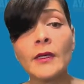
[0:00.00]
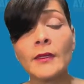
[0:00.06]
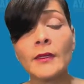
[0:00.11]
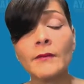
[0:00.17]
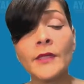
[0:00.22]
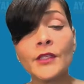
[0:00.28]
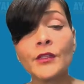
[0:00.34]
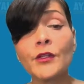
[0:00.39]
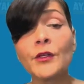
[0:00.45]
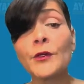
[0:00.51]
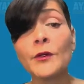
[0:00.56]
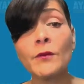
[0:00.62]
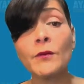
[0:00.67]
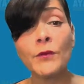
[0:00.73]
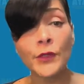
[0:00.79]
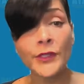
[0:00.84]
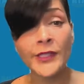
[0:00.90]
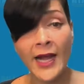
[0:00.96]
maternal
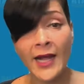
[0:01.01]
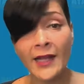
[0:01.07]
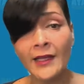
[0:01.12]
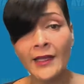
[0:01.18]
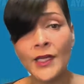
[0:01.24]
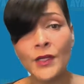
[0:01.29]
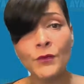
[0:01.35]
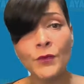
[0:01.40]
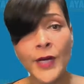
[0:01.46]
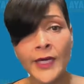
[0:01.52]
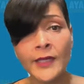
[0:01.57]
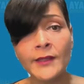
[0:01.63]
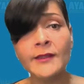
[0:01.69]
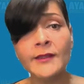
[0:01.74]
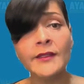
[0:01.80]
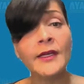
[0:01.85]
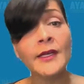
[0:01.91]
mortality rates.